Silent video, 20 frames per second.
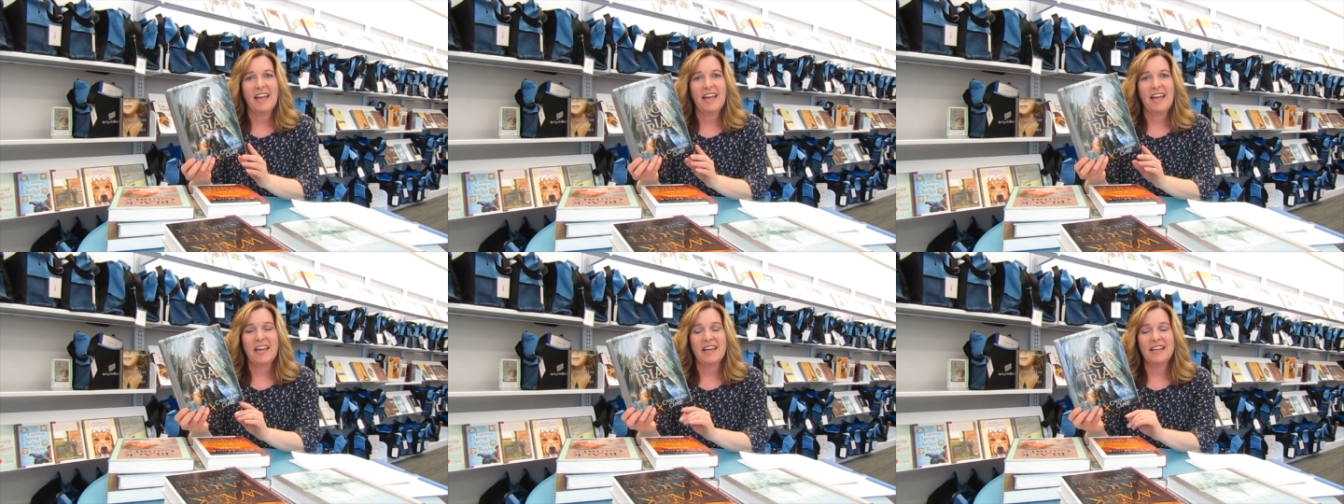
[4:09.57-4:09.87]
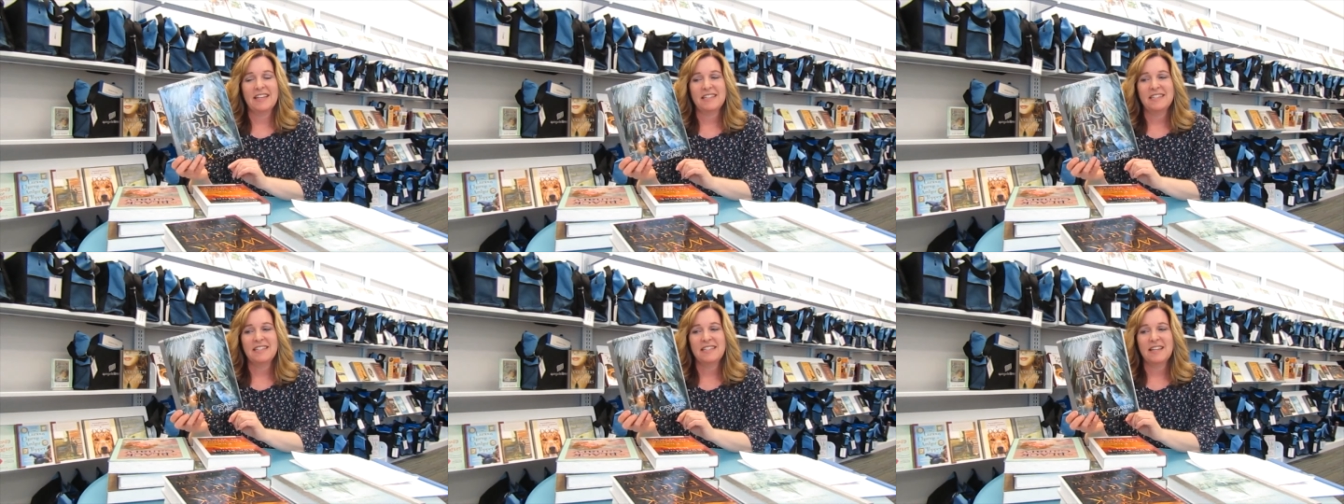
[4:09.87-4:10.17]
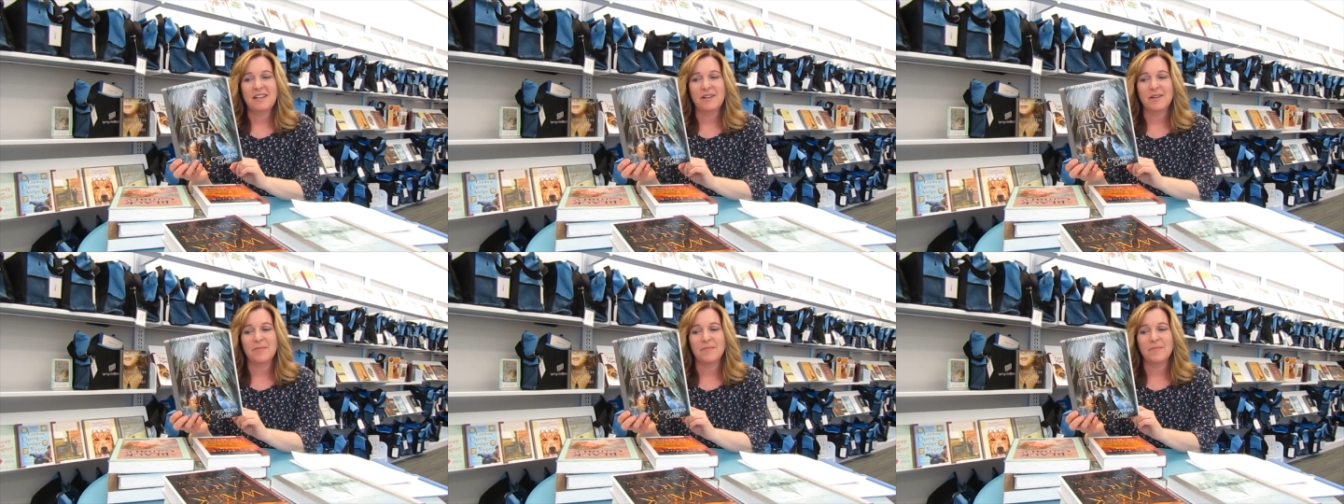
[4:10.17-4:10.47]
and
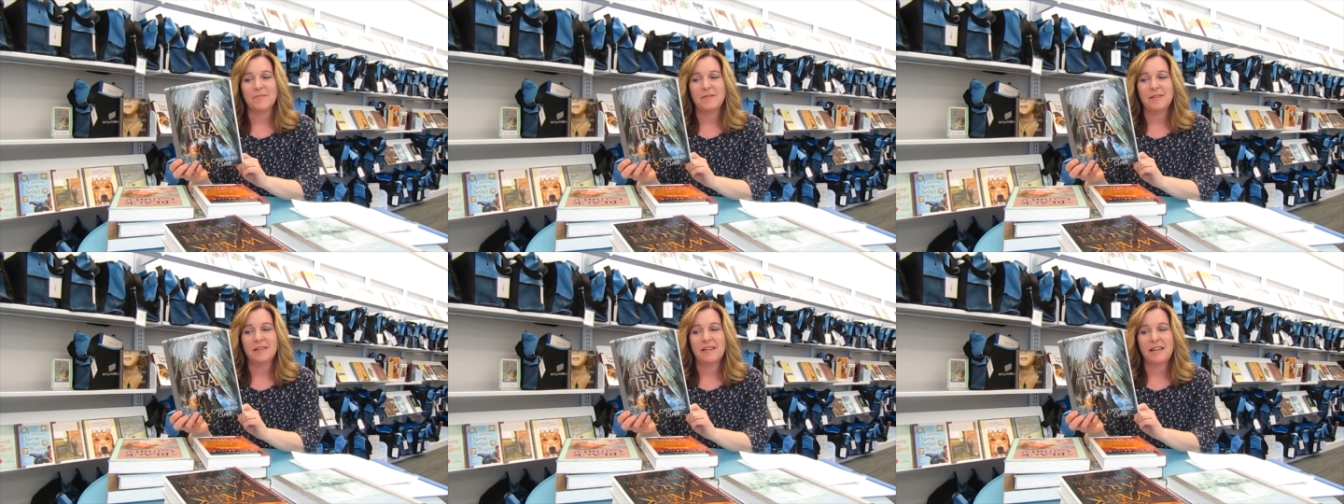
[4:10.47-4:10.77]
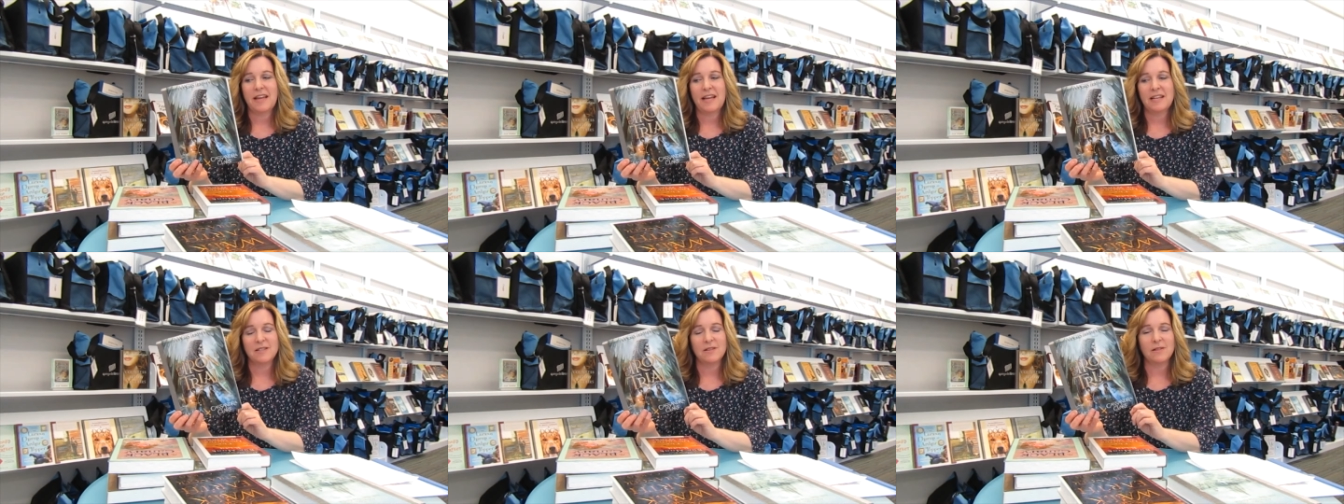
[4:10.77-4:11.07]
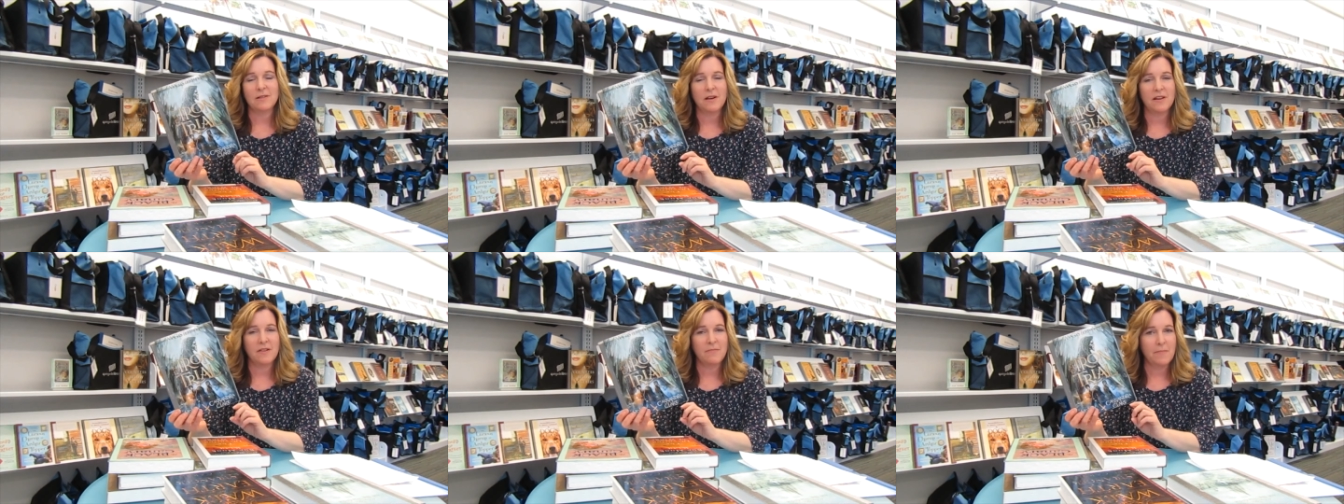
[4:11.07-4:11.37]
um, it has a
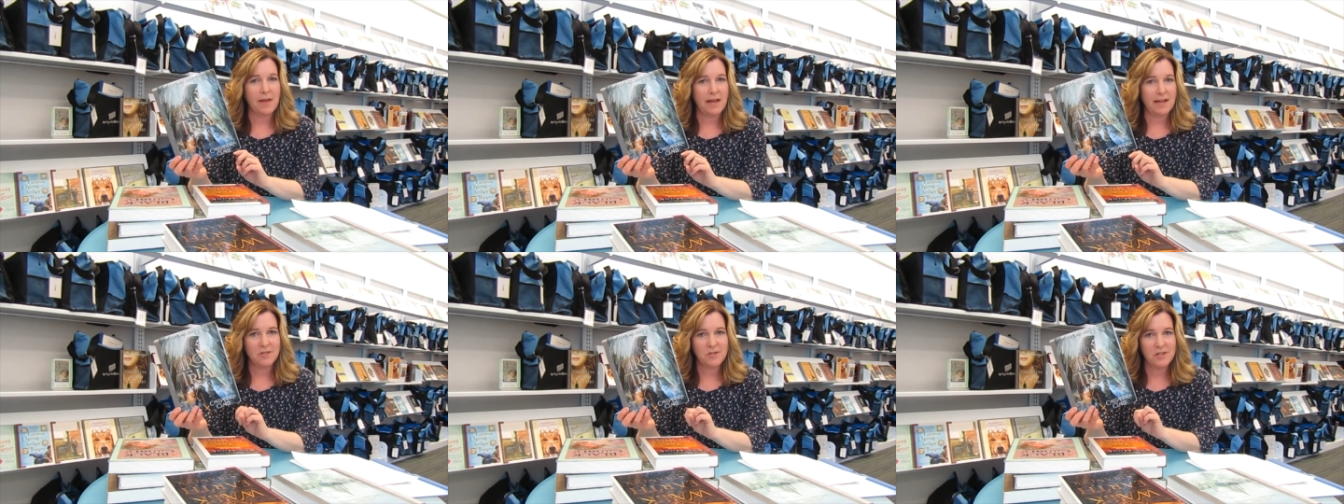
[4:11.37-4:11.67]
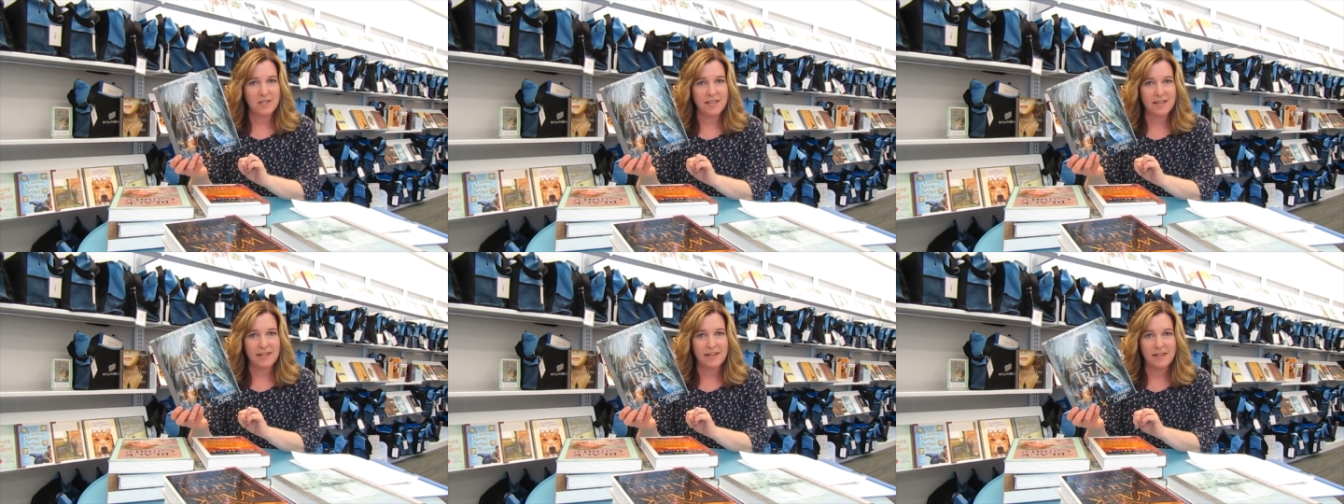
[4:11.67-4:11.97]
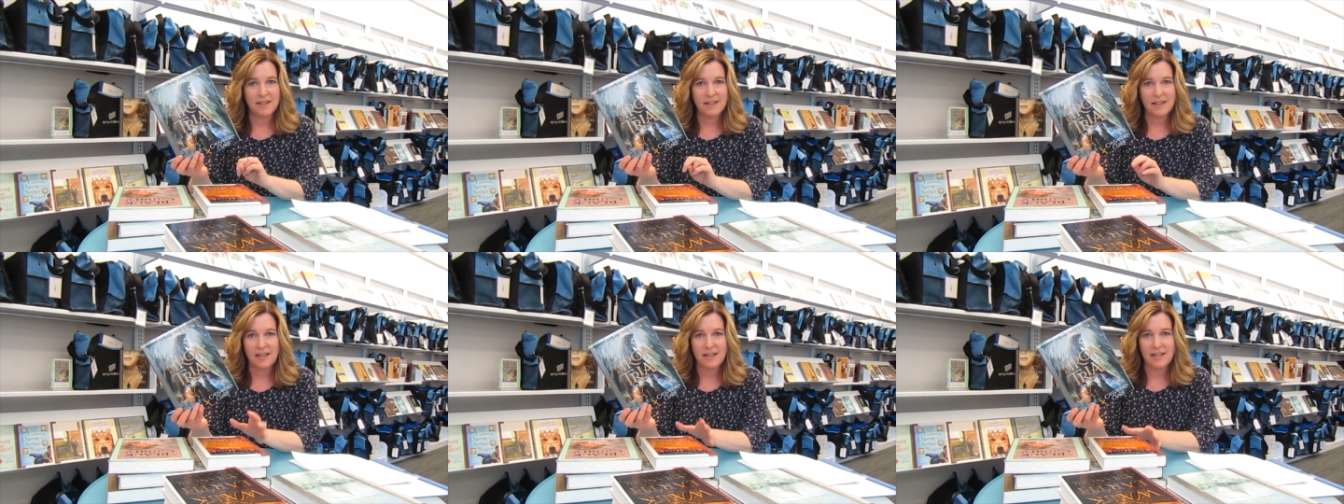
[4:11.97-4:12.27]
lot of magic in
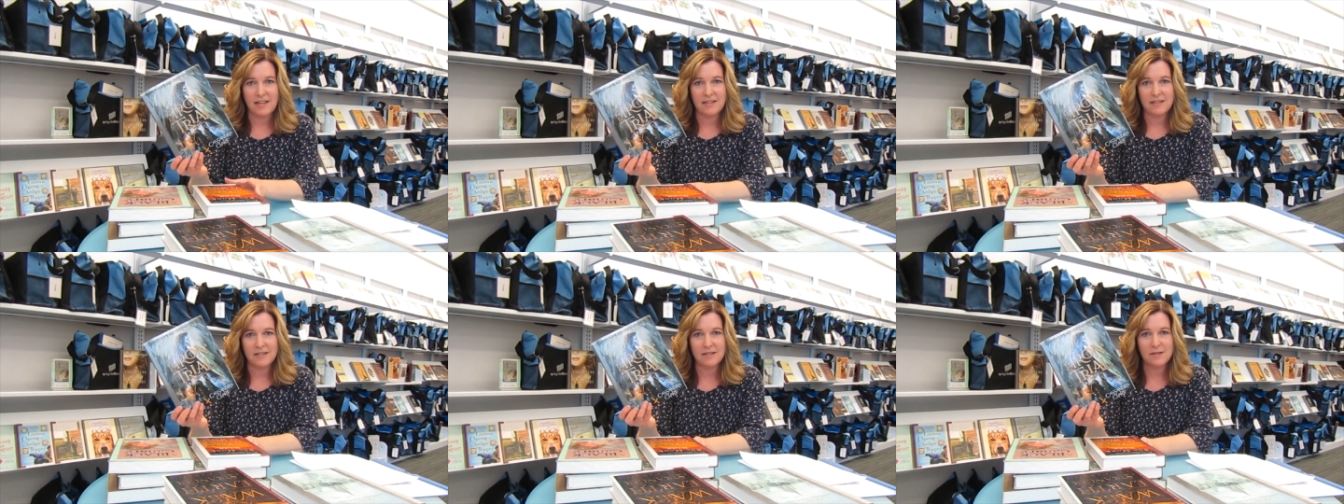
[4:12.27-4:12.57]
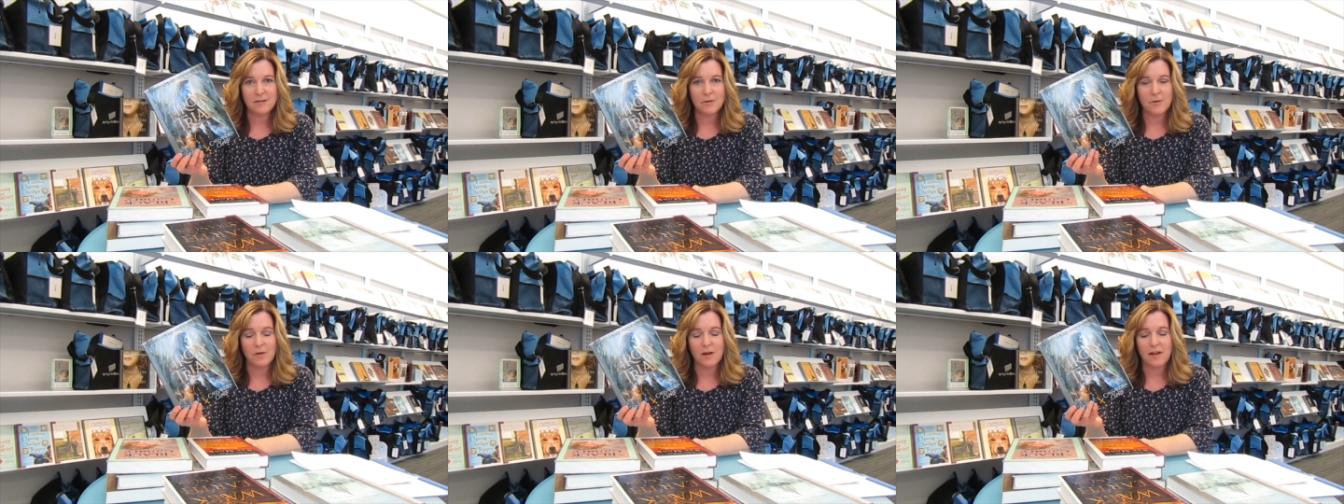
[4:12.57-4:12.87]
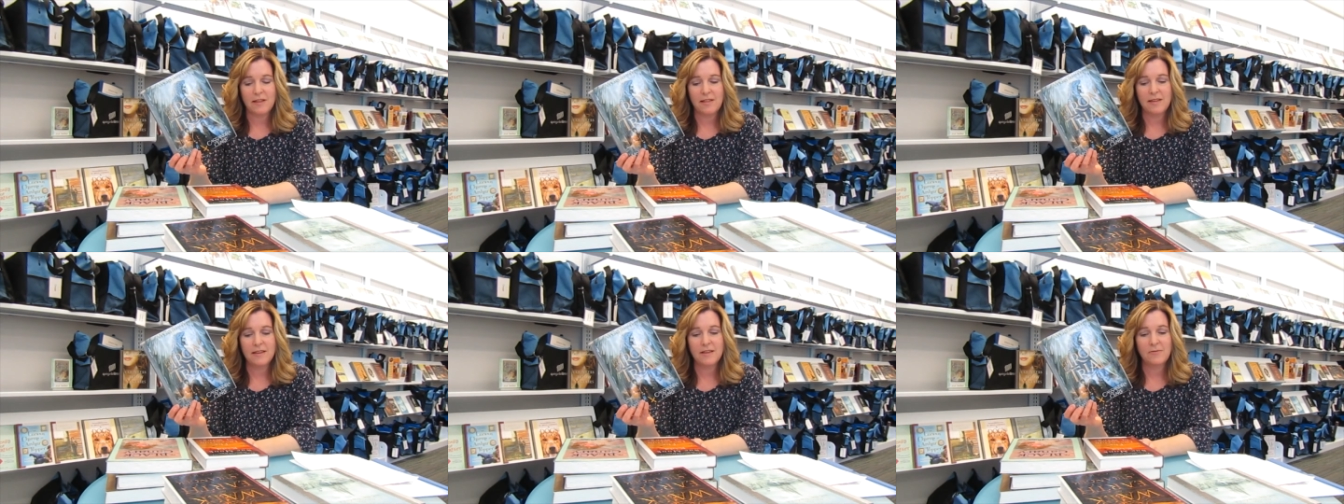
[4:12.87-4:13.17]
it and so
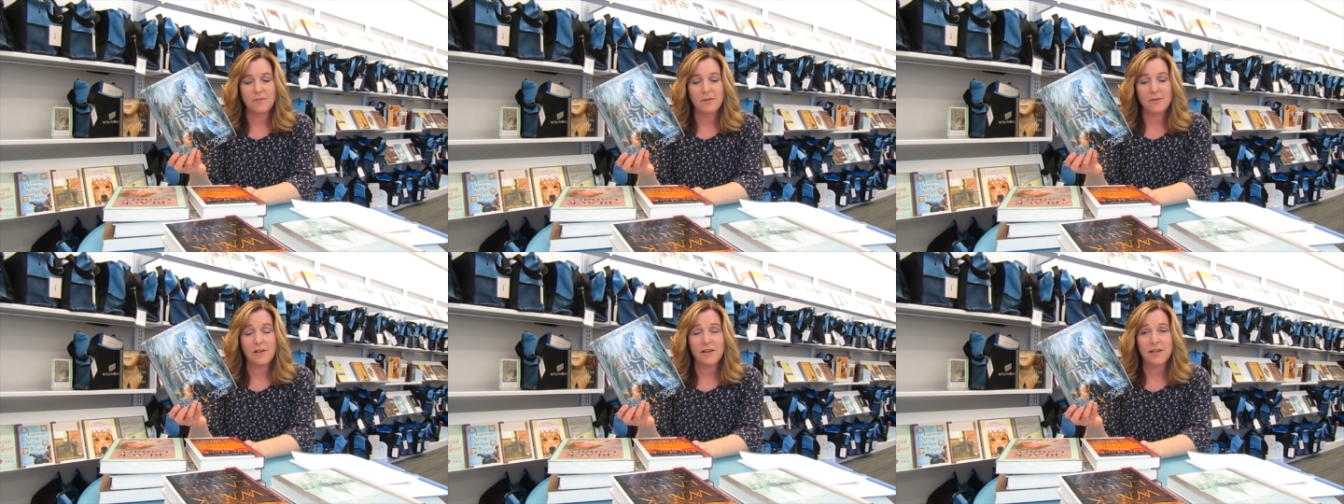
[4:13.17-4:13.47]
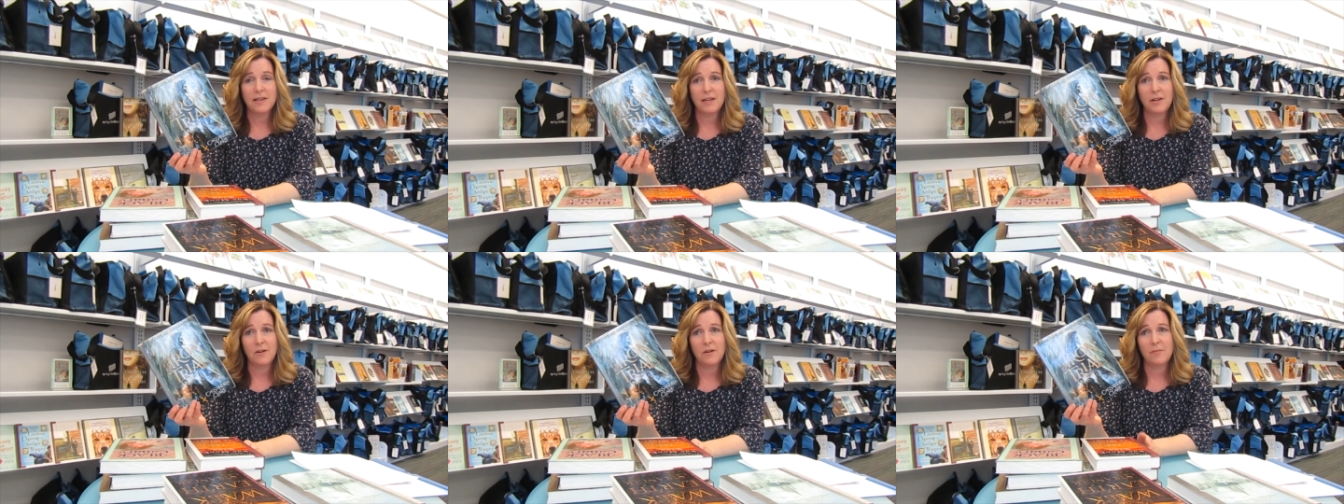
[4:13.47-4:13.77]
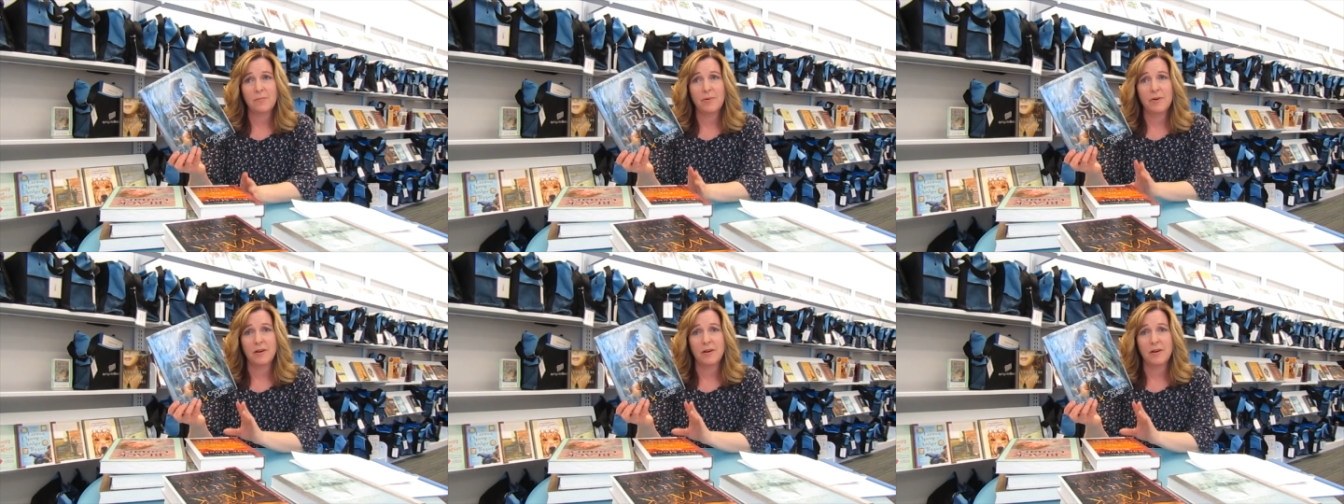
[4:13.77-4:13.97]
I think if you like Harry